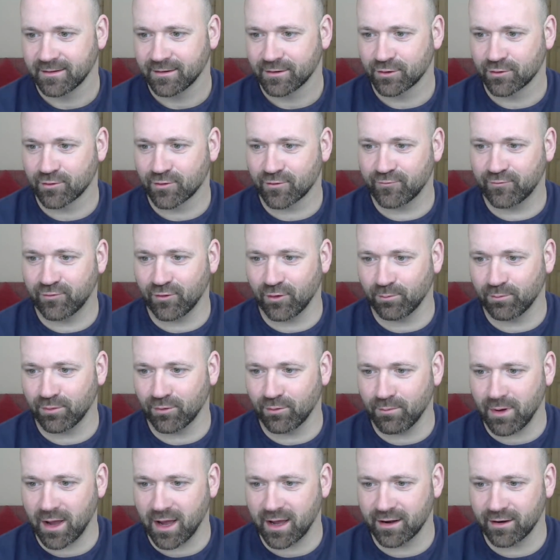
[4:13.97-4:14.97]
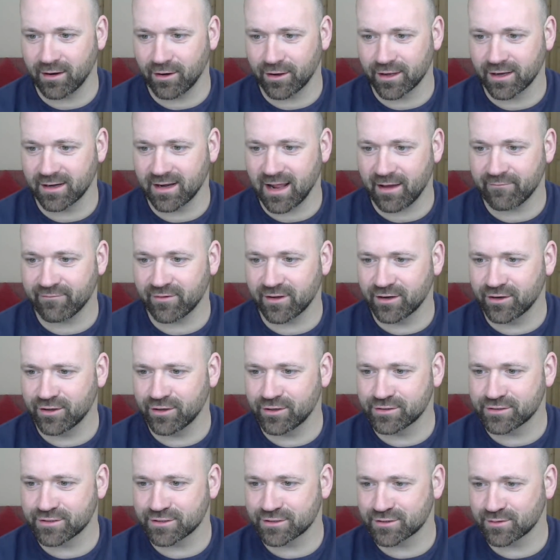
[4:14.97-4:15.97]
You're a football man, are you, Navin?
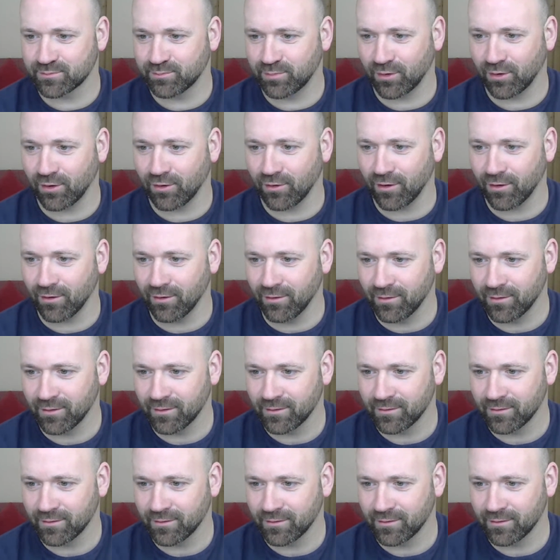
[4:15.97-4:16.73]
Who do you support?